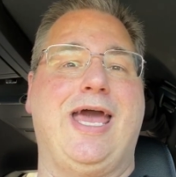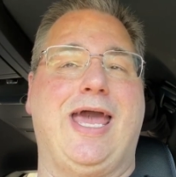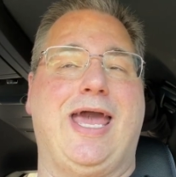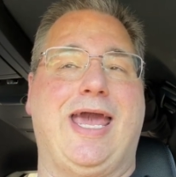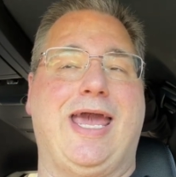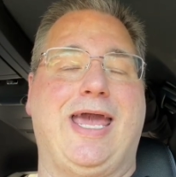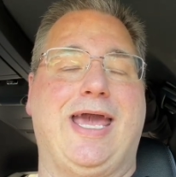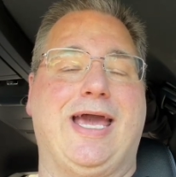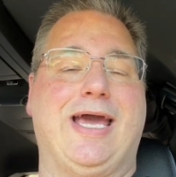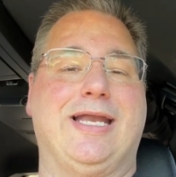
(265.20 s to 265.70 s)

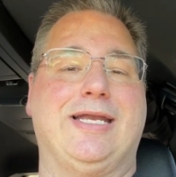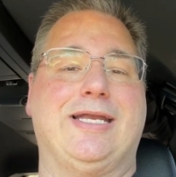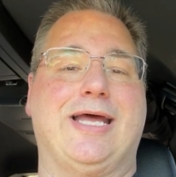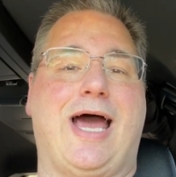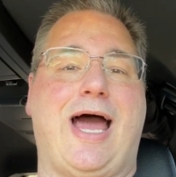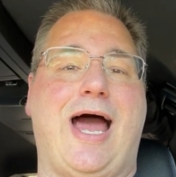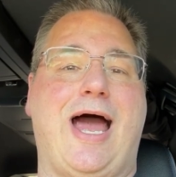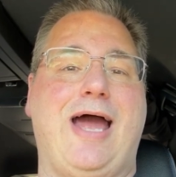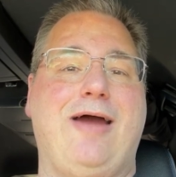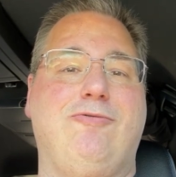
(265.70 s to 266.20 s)
And
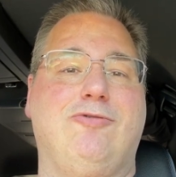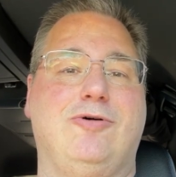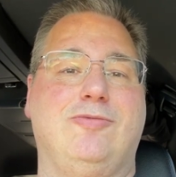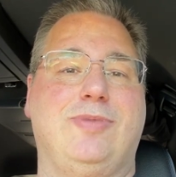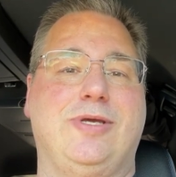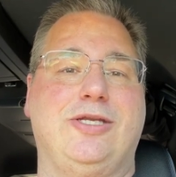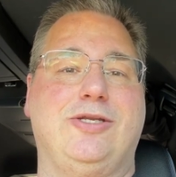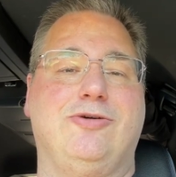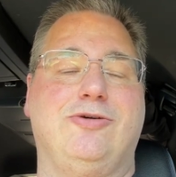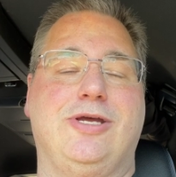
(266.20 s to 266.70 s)
I will
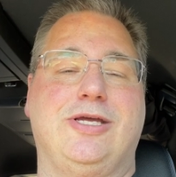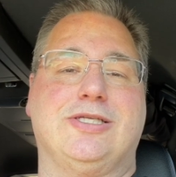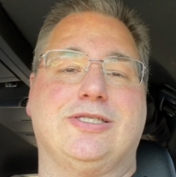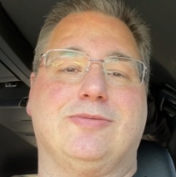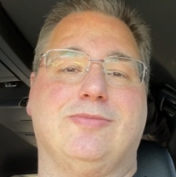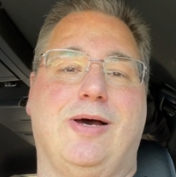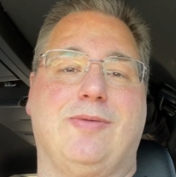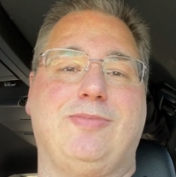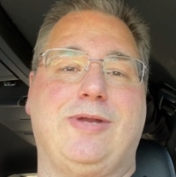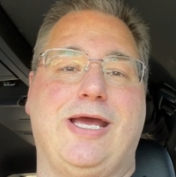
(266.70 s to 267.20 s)
be doing
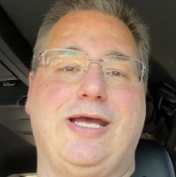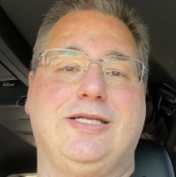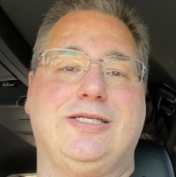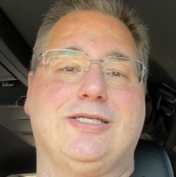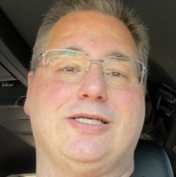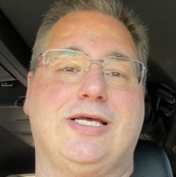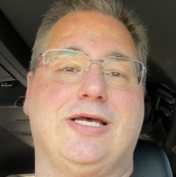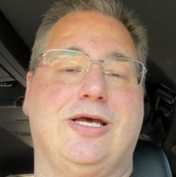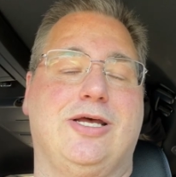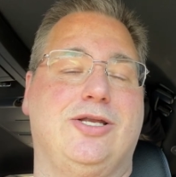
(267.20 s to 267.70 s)
some
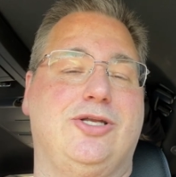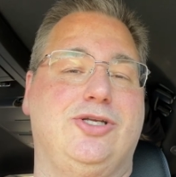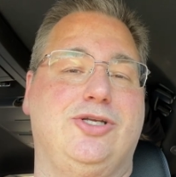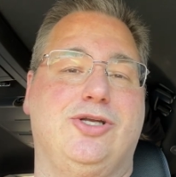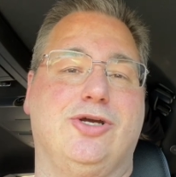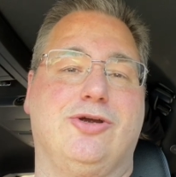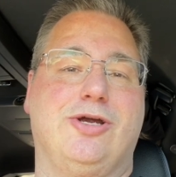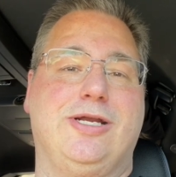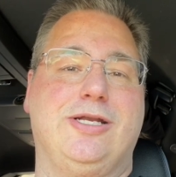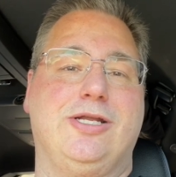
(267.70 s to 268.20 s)
updates
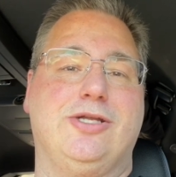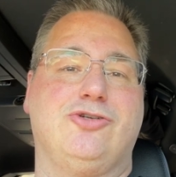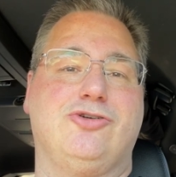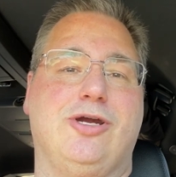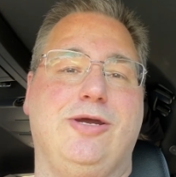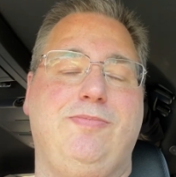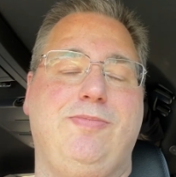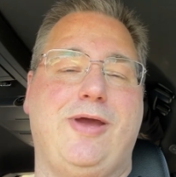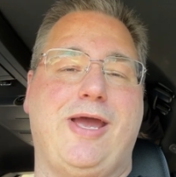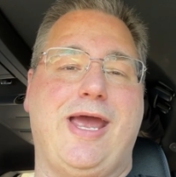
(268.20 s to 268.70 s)
during the
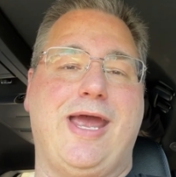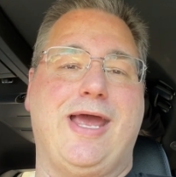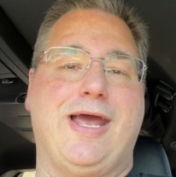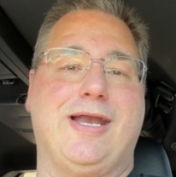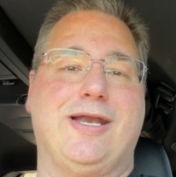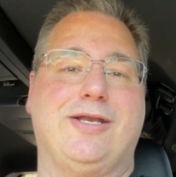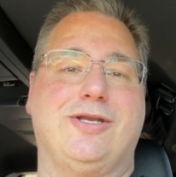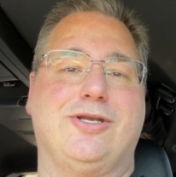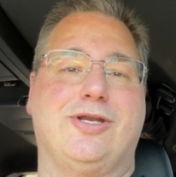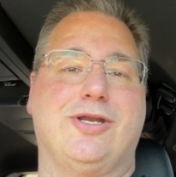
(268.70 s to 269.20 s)
trip
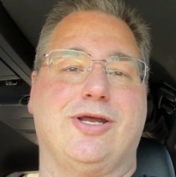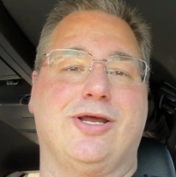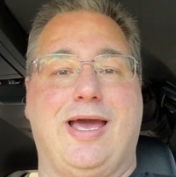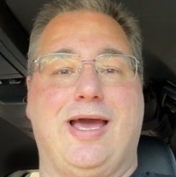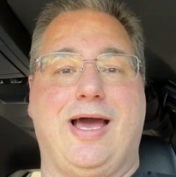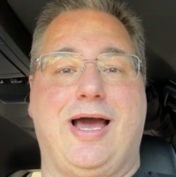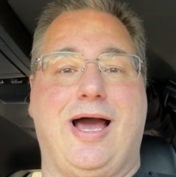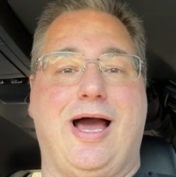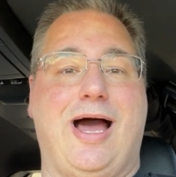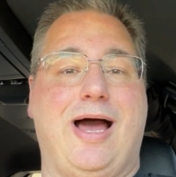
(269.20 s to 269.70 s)
and
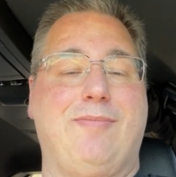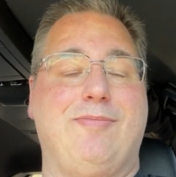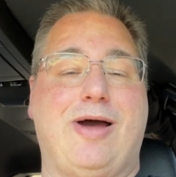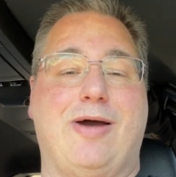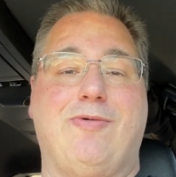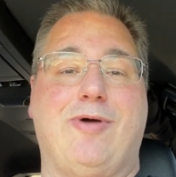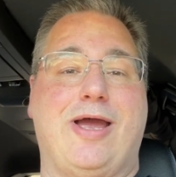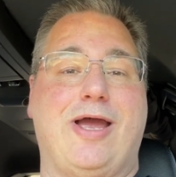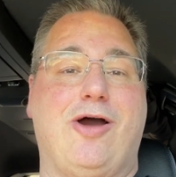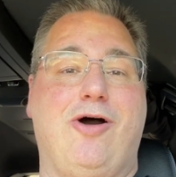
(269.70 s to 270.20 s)
on my
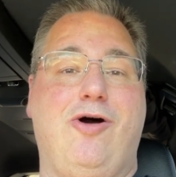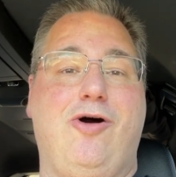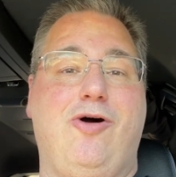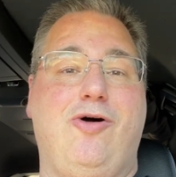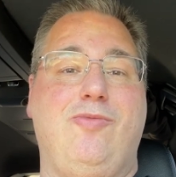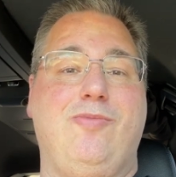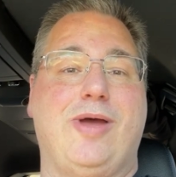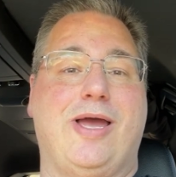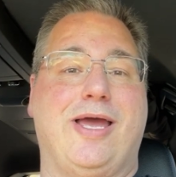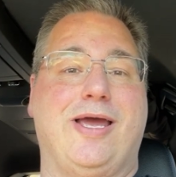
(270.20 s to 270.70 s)
way
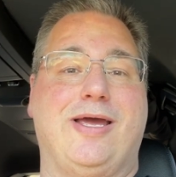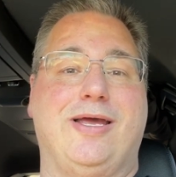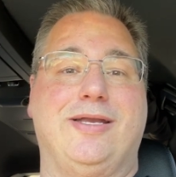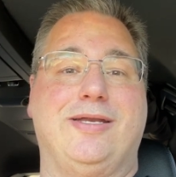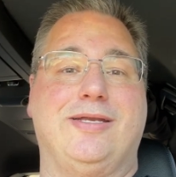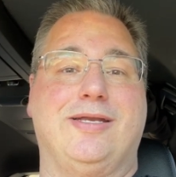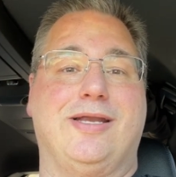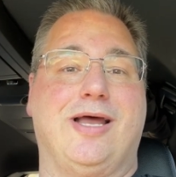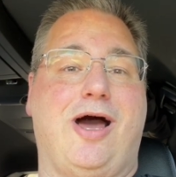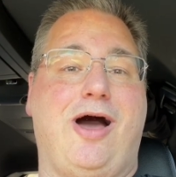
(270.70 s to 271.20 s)
home
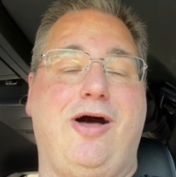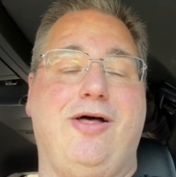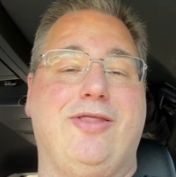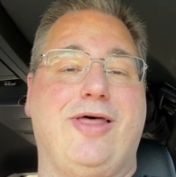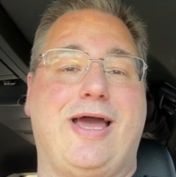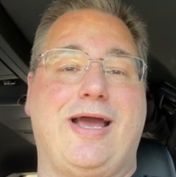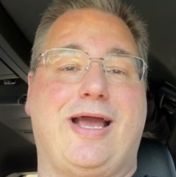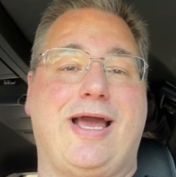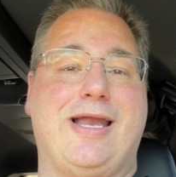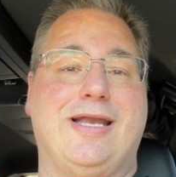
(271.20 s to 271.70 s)
and all
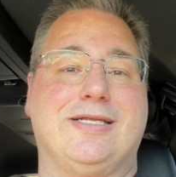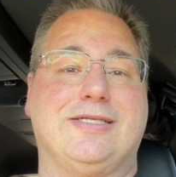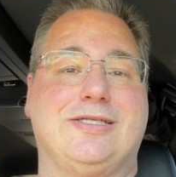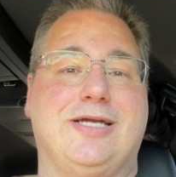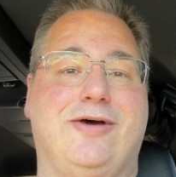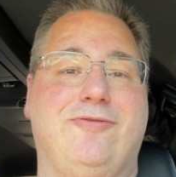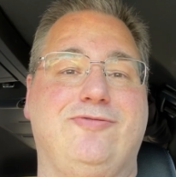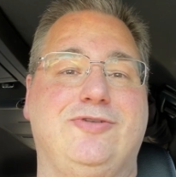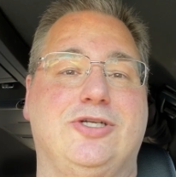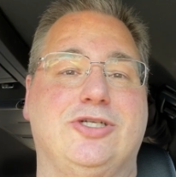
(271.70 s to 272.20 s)
that kind of
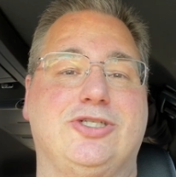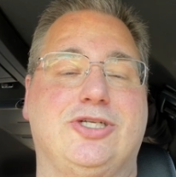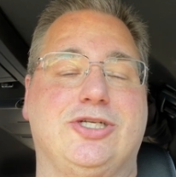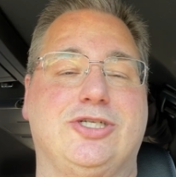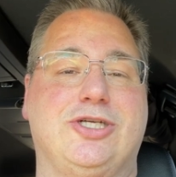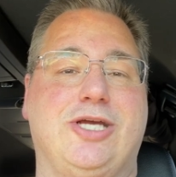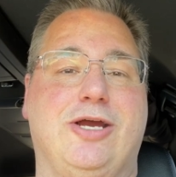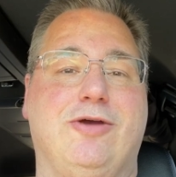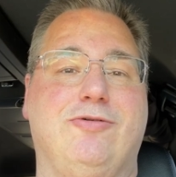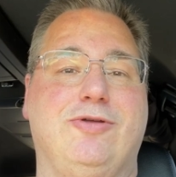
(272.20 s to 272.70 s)
stuff just to
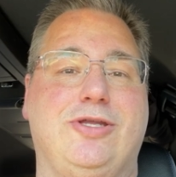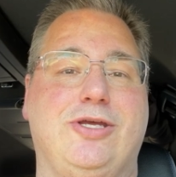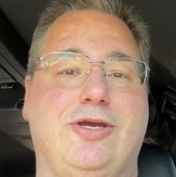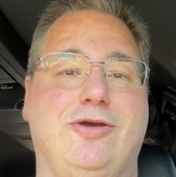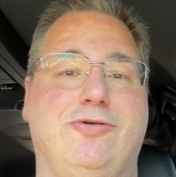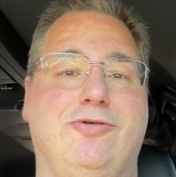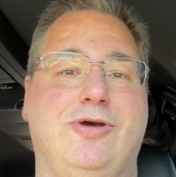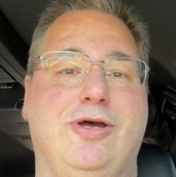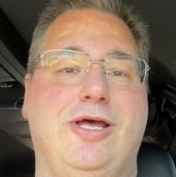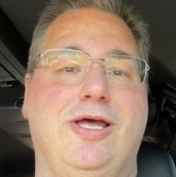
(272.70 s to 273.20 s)
share with
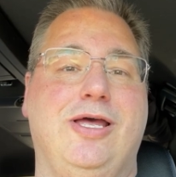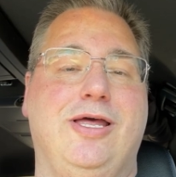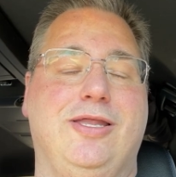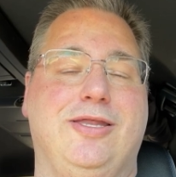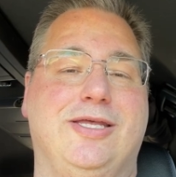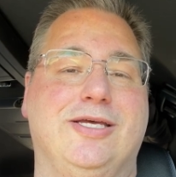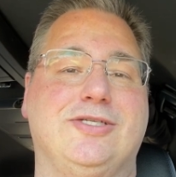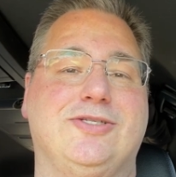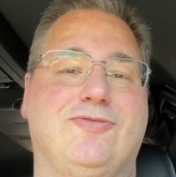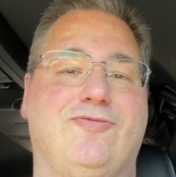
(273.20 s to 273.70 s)
you
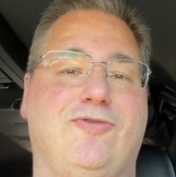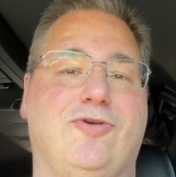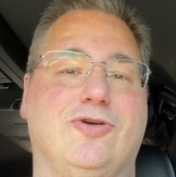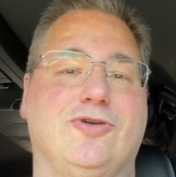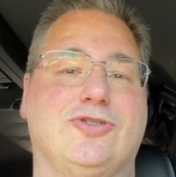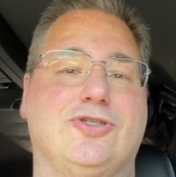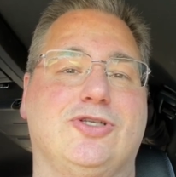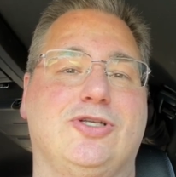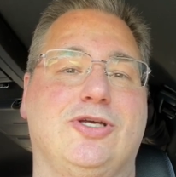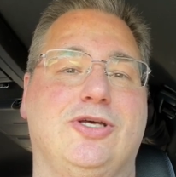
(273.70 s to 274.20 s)
this
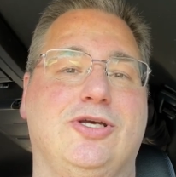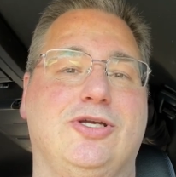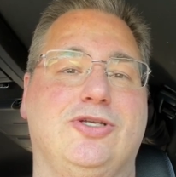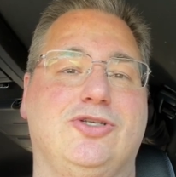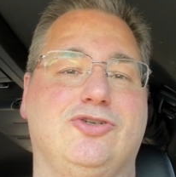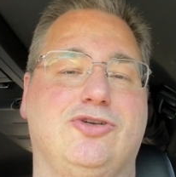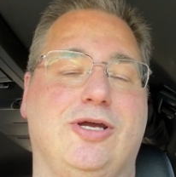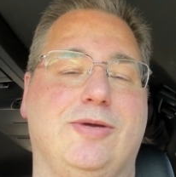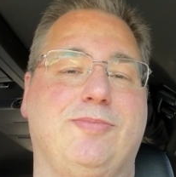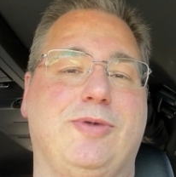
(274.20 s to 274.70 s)
first
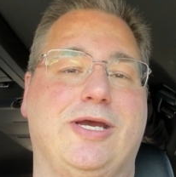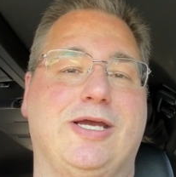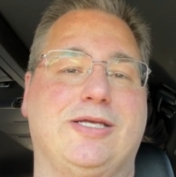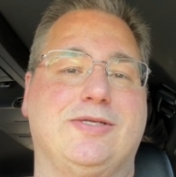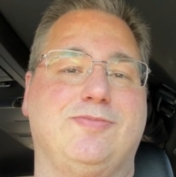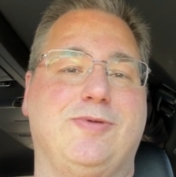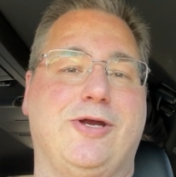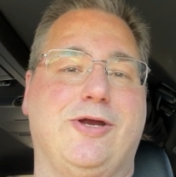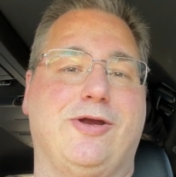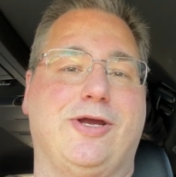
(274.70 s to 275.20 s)
trip
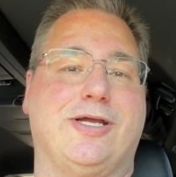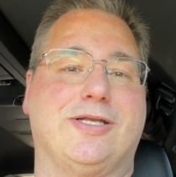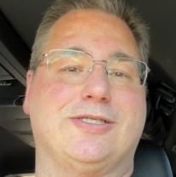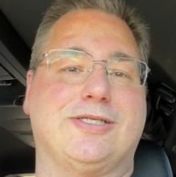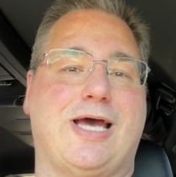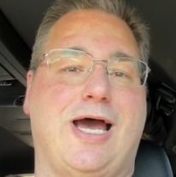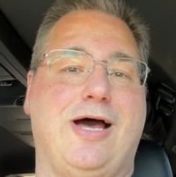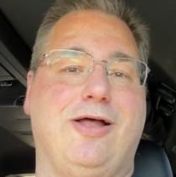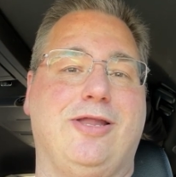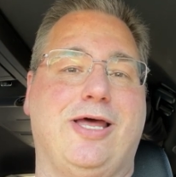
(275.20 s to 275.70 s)
experience.
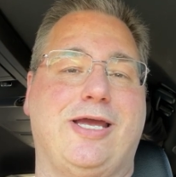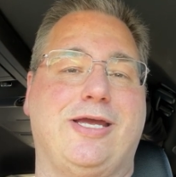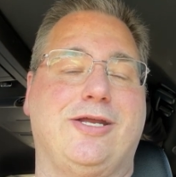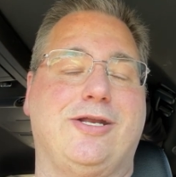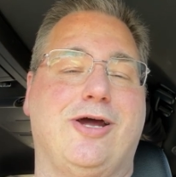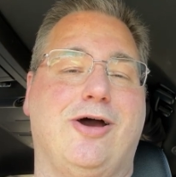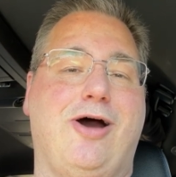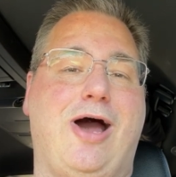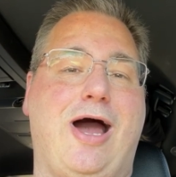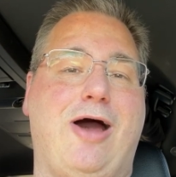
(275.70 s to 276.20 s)
I'll let you
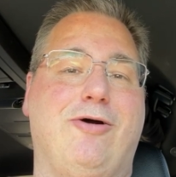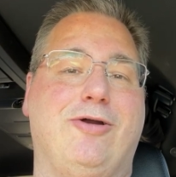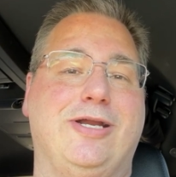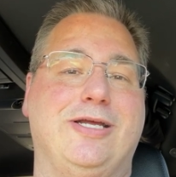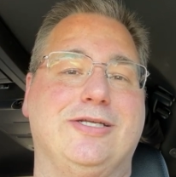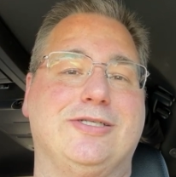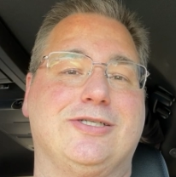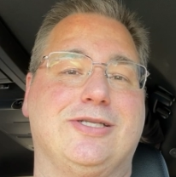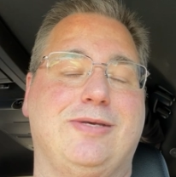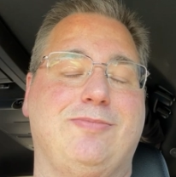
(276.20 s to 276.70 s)
know how it
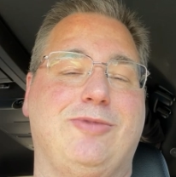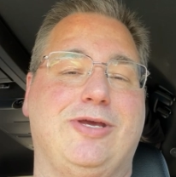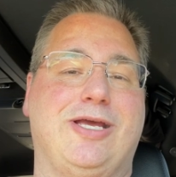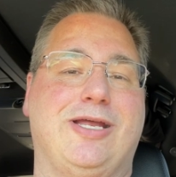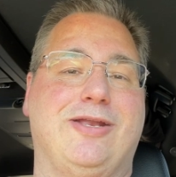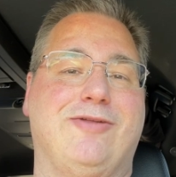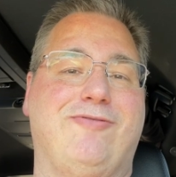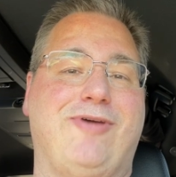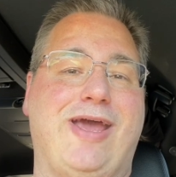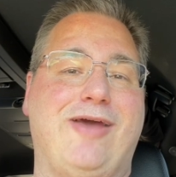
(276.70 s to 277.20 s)
is sleeping
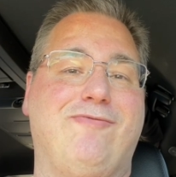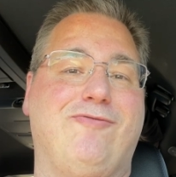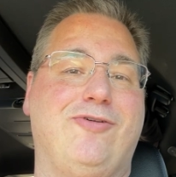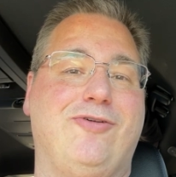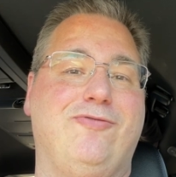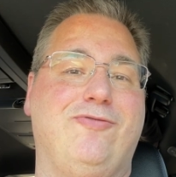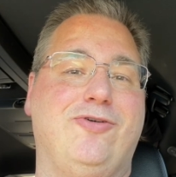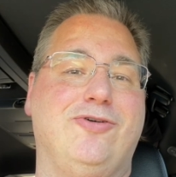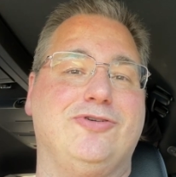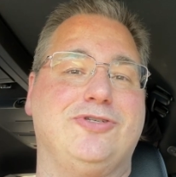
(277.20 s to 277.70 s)
in the van for
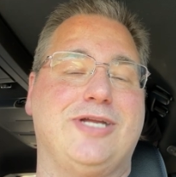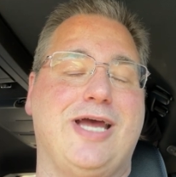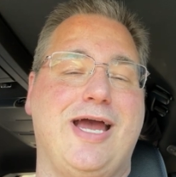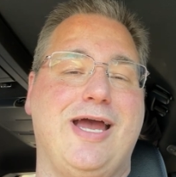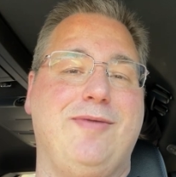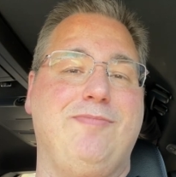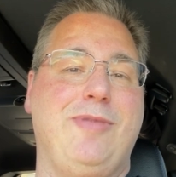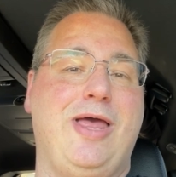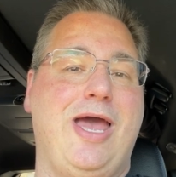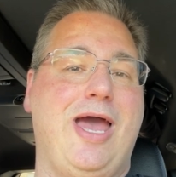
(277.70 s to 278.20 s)
the first
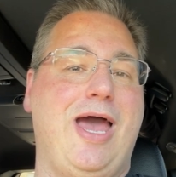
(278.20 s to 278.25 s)
time.